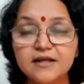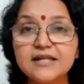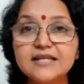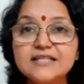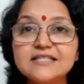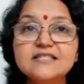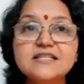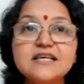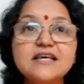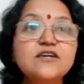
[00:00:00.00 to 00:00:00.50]

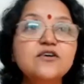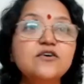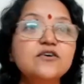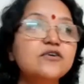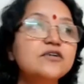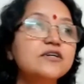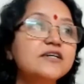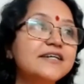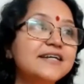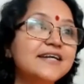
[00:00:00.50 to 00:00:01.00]
let's say you're
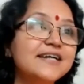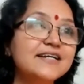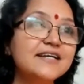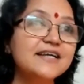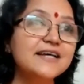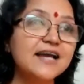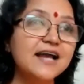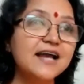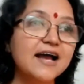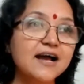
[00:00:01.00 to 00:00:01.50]
on a
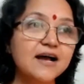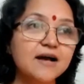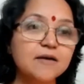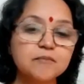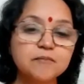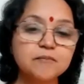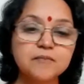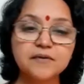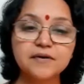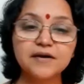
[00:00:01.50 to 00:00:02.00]
dating
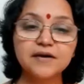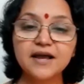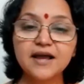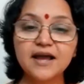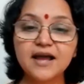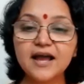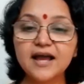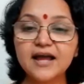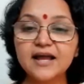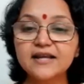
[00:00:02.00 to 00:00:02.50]
app
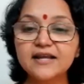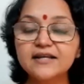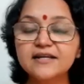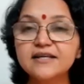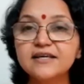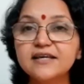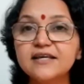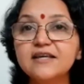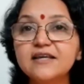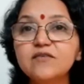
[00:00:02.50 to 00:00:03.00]
and
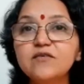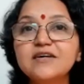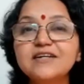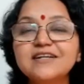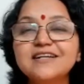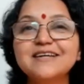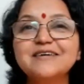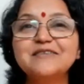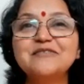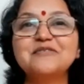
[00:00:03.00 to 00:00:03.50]

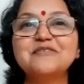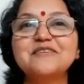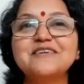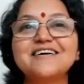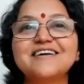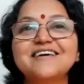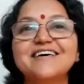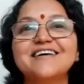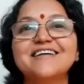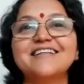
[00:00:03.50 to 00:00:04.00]
even if
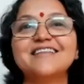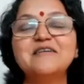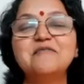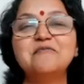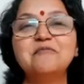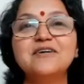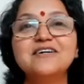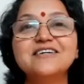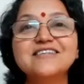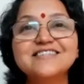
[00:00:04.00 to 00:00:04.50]
the
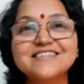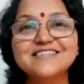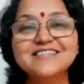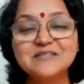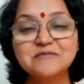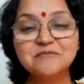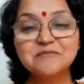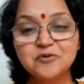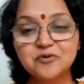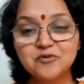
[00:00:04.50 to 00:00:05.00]

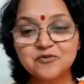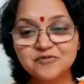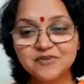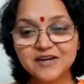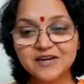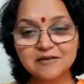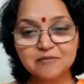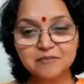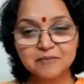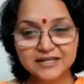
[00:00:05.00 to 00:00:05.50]
person's
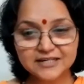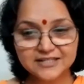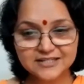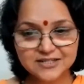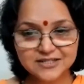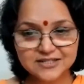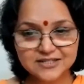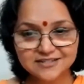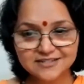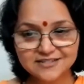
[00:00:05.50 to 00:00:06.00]
profile
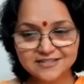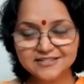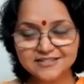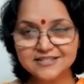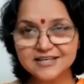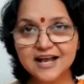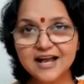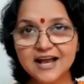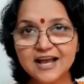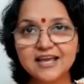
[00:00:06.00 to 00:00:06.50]

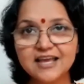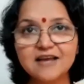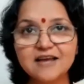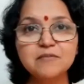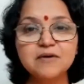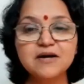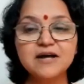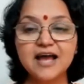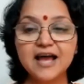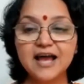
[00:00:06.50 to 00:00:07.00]
mentions, I
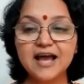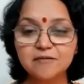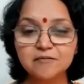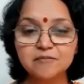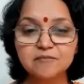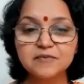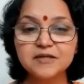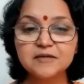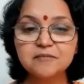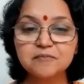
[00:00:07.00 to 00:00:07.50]
am a
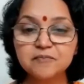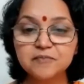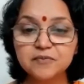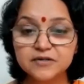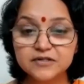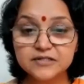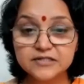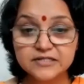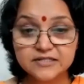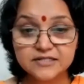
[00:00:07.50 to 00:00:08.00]
happy
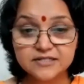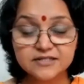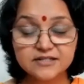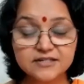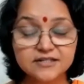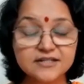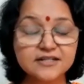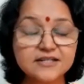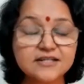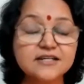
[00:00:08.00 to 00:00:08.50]

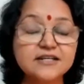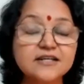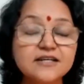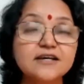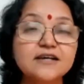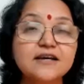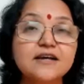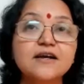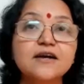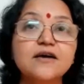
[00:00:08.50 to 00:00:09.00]
person,
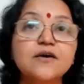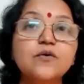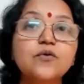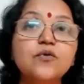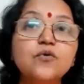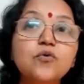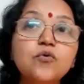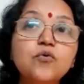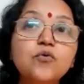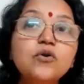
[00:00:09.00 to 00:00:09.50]

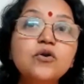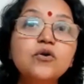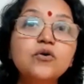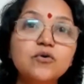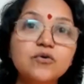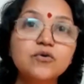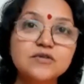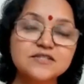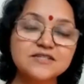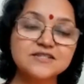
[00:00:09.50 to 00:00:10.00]
who
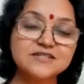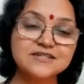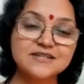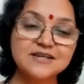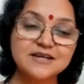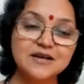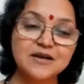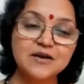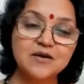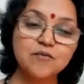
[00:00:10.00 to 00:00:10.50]
knows
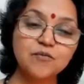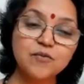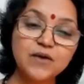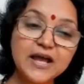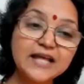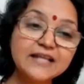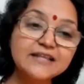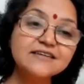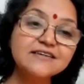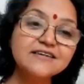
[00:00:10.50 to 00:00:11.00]

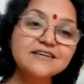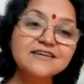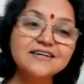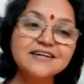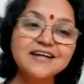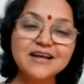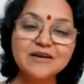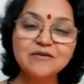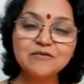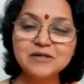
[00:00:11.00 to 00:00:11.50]
whether
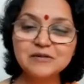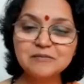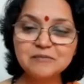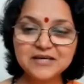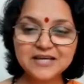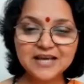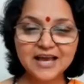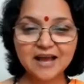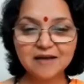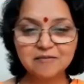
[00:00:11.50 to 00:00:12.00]
I will
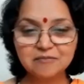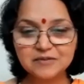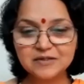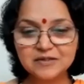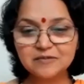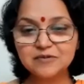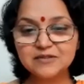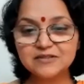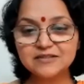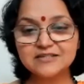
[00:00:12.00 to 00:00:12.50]
be
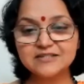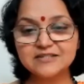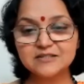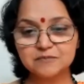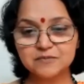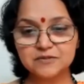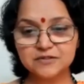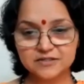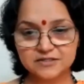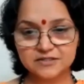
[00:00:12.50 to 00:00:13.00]
happy with
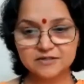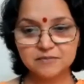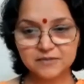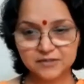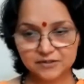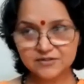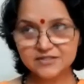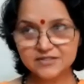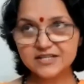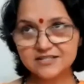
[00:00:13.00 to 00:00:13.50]
this person
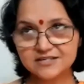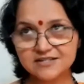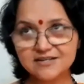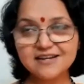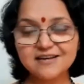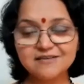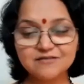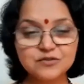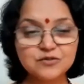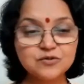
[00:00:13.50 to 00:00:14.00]
because I
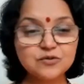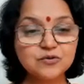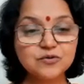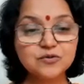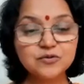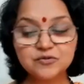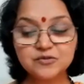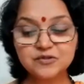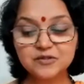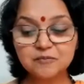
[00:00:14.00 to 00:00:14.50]
still have to
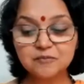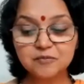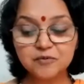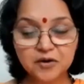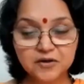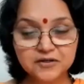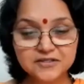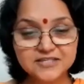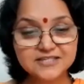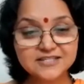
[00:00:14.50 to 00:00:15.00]
go through the
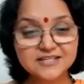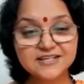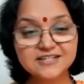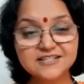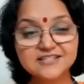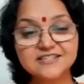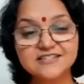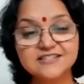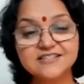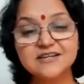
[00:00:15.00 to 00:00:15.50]

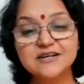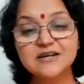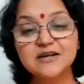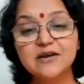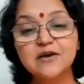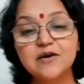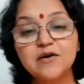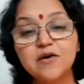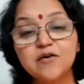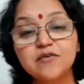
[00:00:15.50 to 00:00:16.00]
process
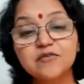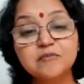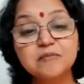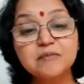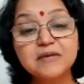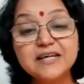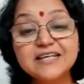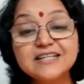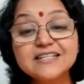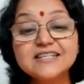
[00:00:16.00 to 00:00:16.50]
of
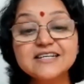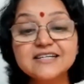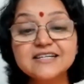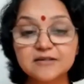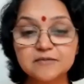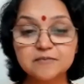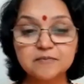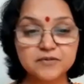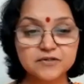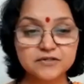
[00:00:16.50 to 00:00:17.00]
meeting
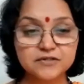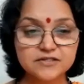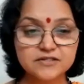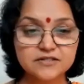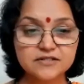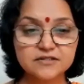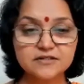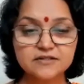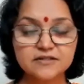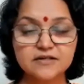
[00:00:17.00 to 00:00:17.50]
the
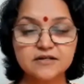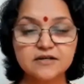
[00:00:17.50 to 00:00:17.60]
person.